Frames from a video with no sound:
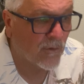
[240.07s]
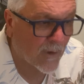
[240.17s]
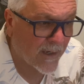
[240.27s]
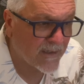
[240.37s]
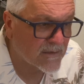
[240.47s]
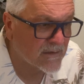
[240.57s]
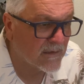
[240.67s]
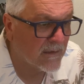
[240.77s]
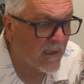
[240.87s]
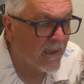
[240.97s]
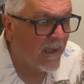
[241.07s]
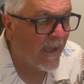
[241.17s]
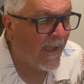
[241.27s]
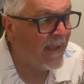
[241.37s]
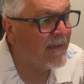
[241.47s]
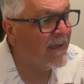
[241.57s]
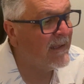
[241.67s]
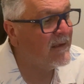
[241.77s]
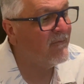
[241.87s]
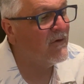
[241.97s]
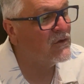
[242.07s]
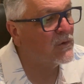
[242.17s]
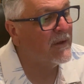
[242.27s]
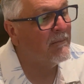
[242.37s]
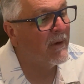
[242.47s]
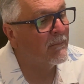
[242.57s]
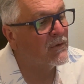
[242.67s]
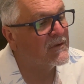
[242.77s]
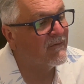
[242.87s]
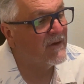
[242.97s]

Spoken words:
Christ, and individually members of